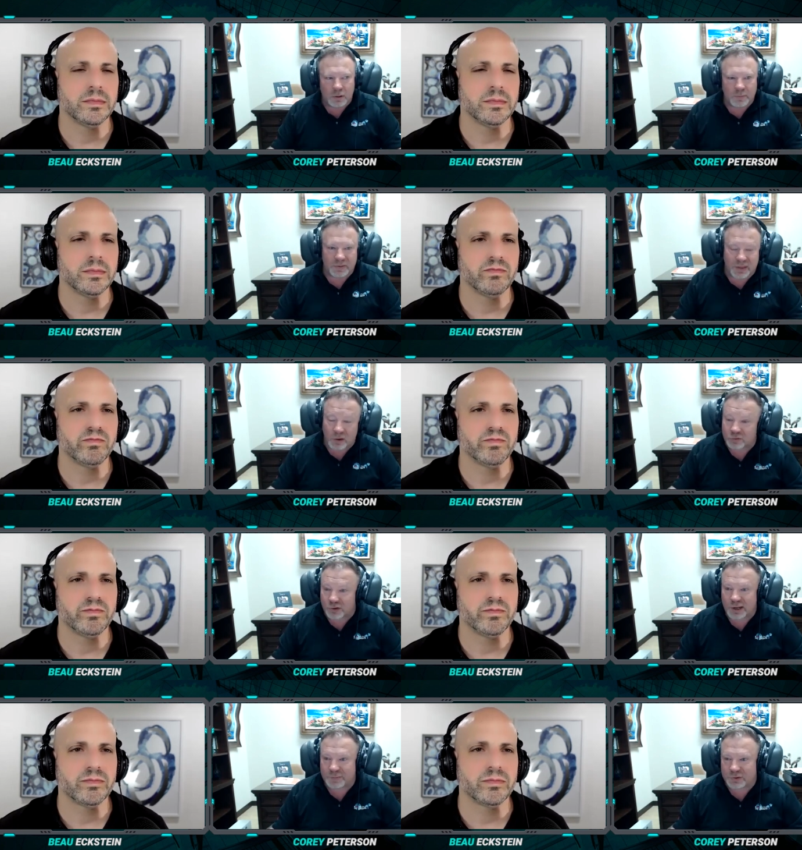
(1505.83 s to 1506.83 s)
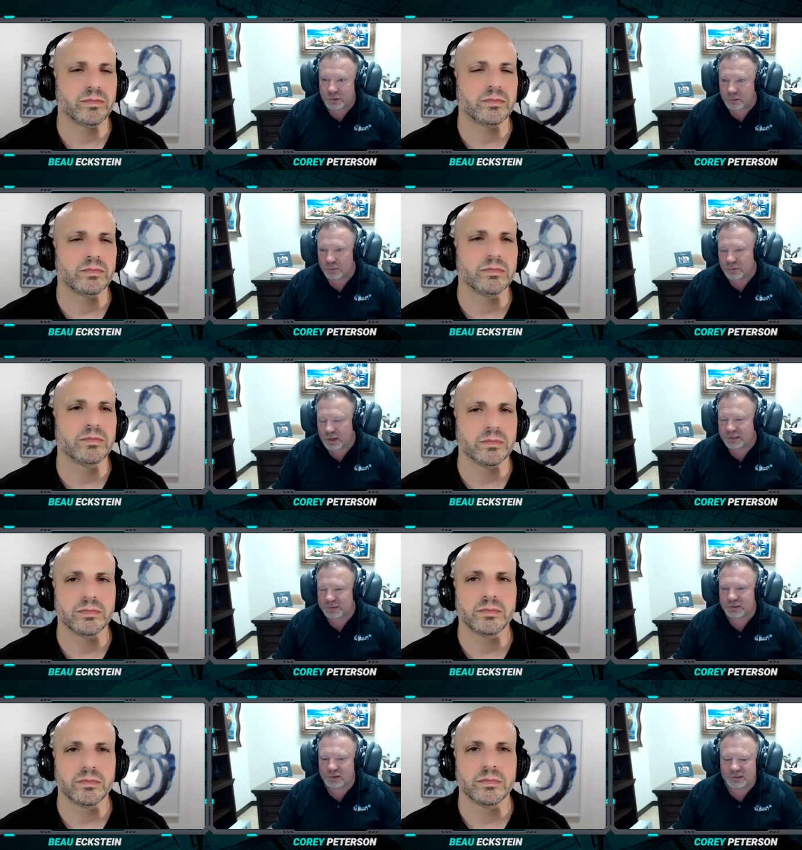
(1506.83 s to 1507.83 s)
Speaker 1: But that'll dry up too, right?
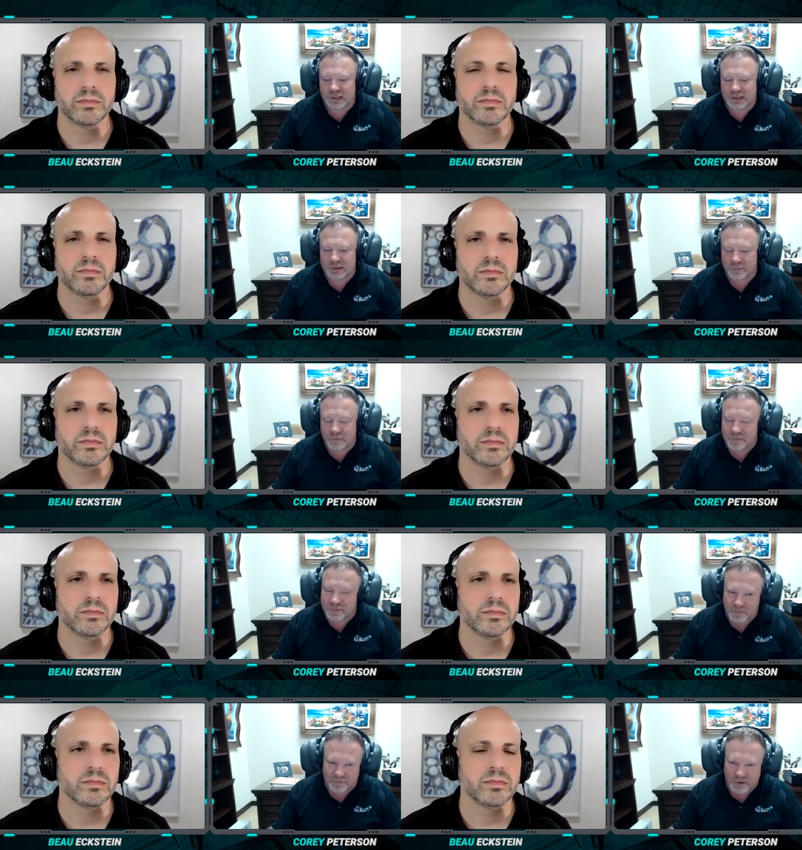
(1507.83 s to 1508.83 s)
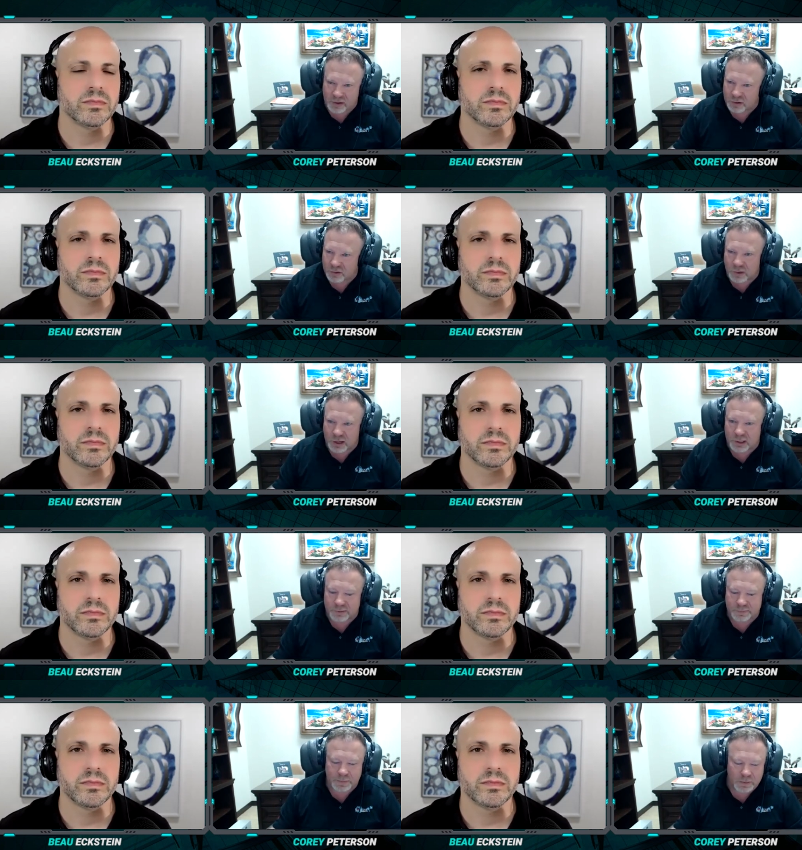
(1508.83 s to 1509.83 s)
so it's like we've we've had a good
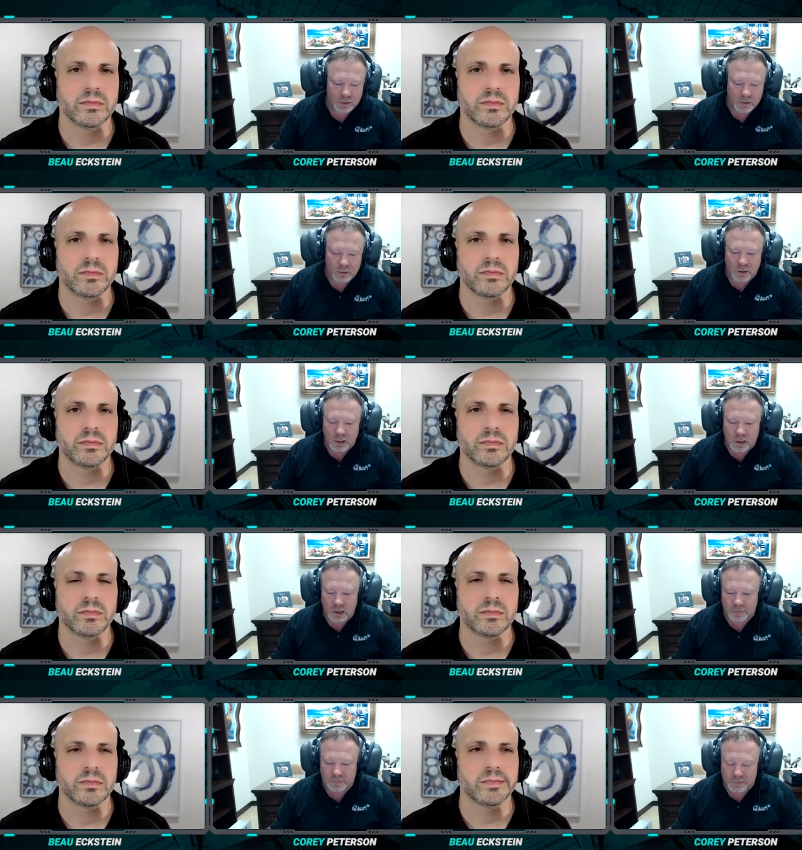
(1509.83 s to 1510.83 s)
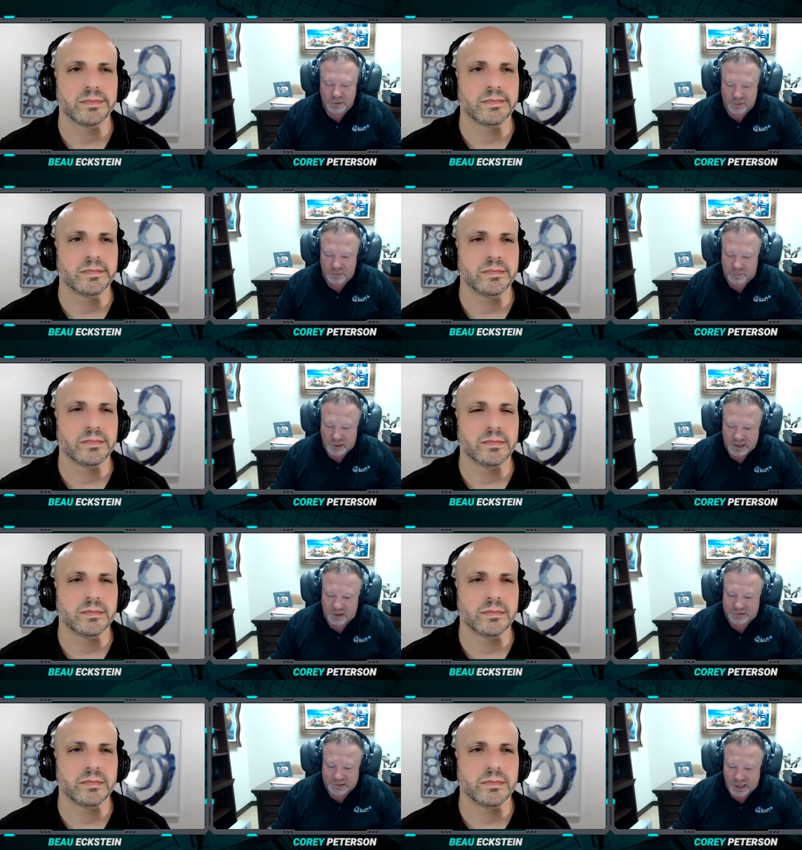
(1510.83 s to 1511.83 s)
run. Um, there right now
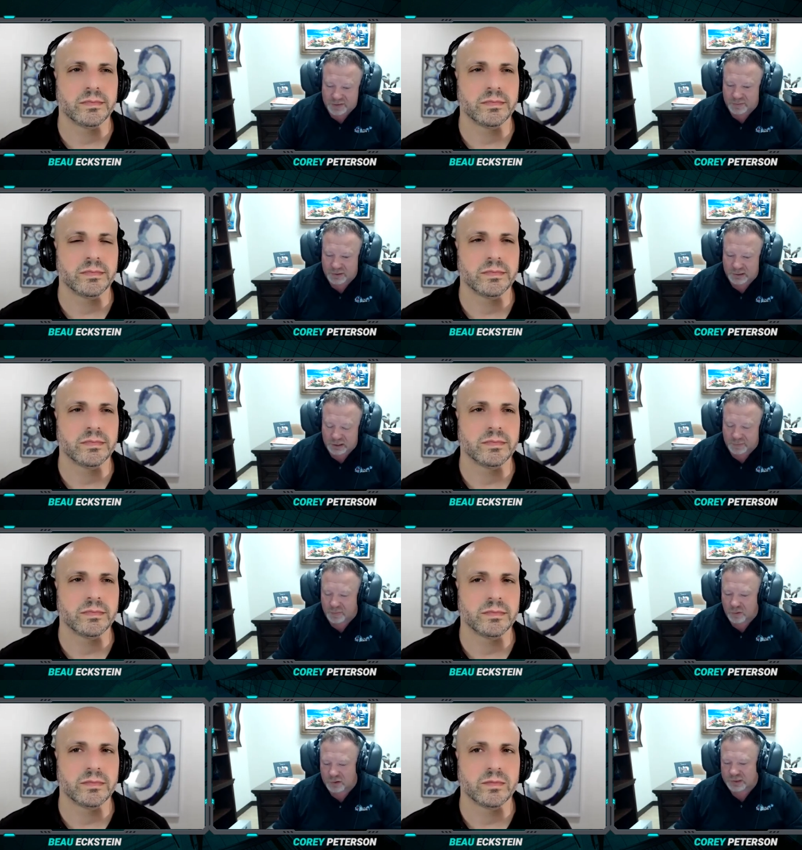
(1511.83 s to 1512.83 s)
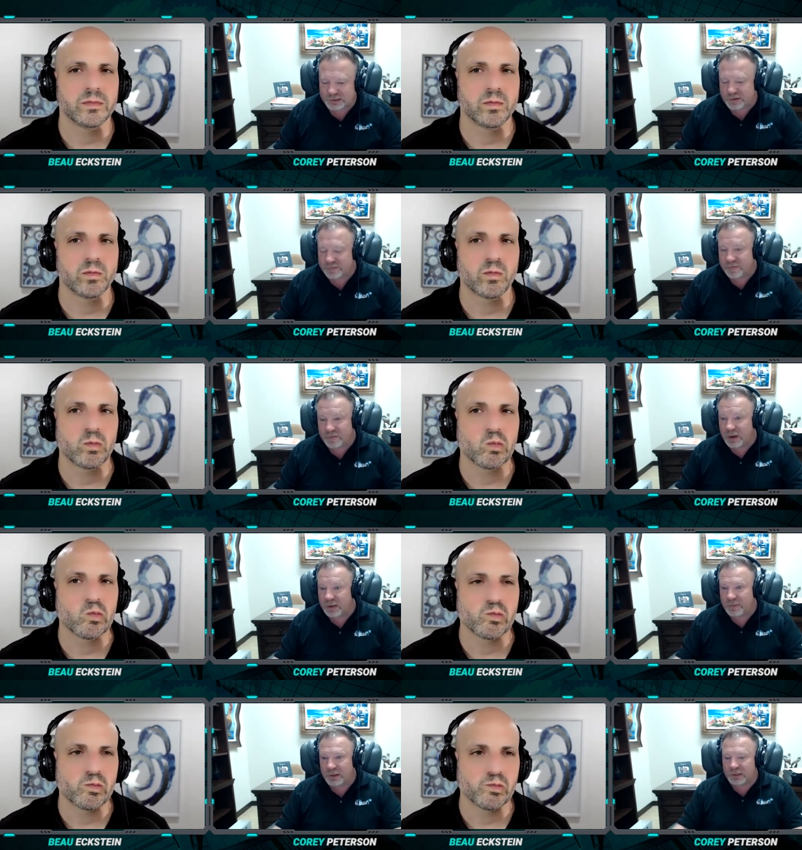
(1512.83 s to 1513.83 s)
is the time to be a little bit more conservative, in my
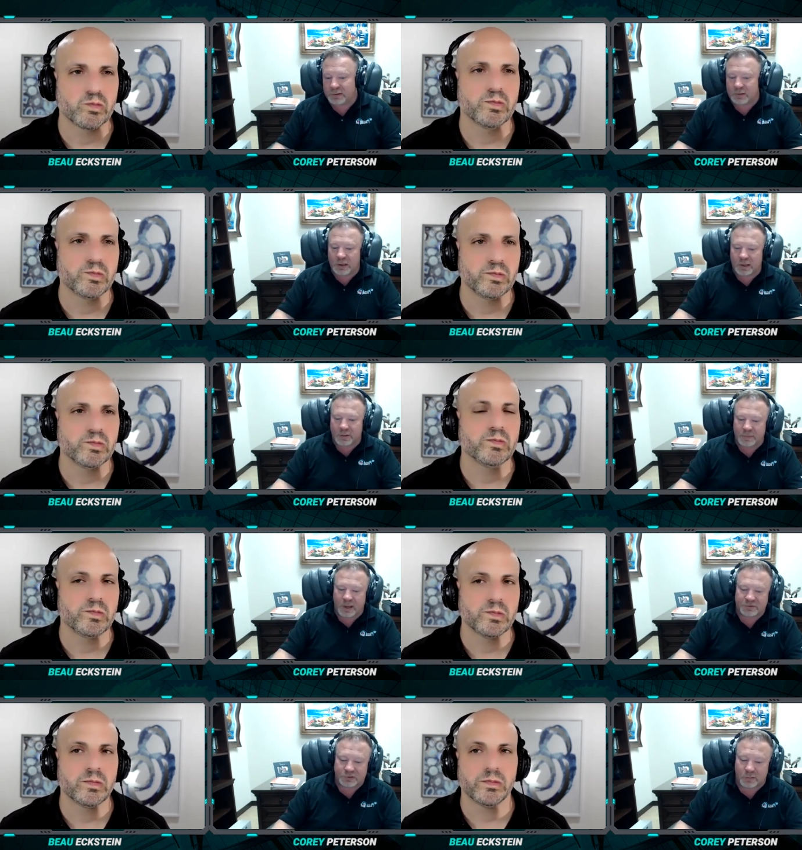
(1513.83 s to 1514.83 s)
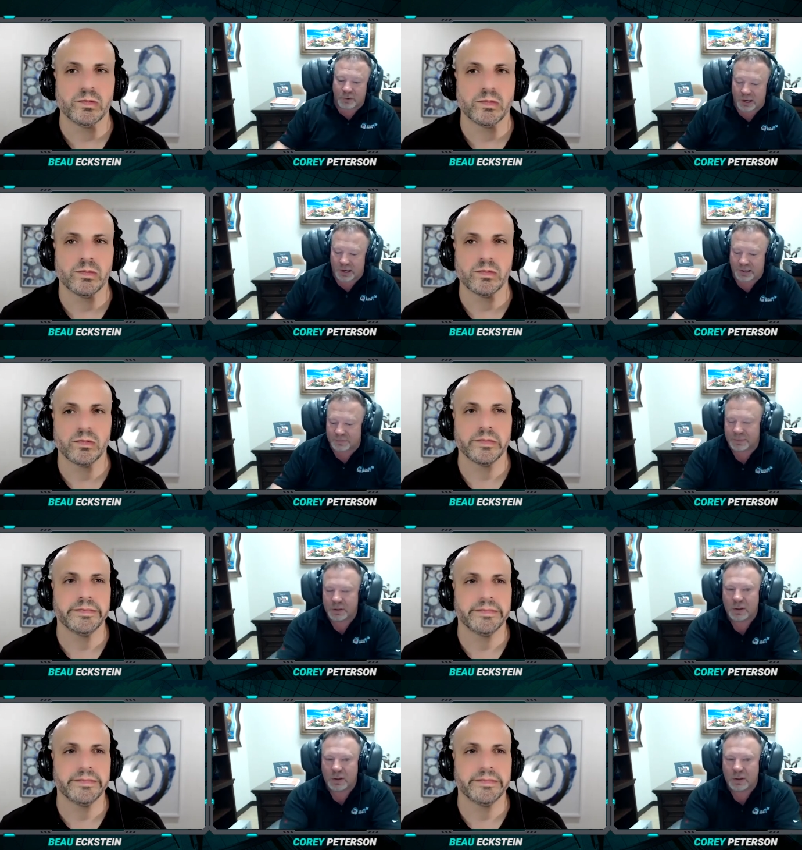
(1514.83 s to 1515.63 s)
opinion. Um, I'm still buying,